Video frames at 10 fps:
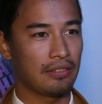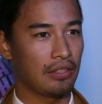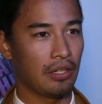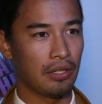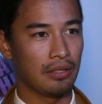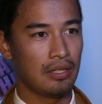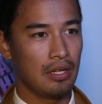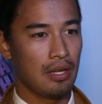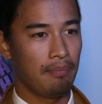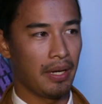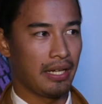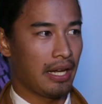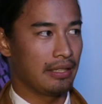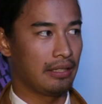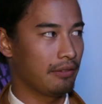So, but
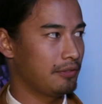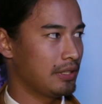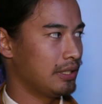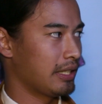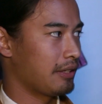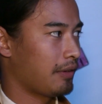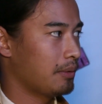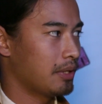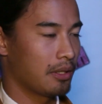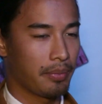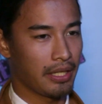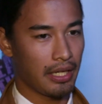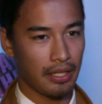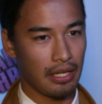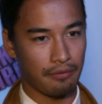I definitely like if I wanted to break
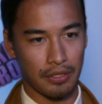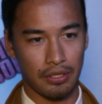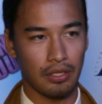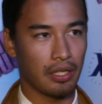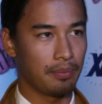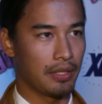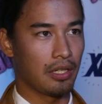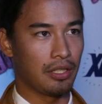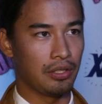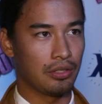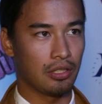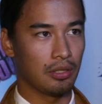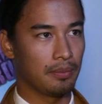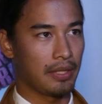out, yeah, for sure, I'd put it on YouTube.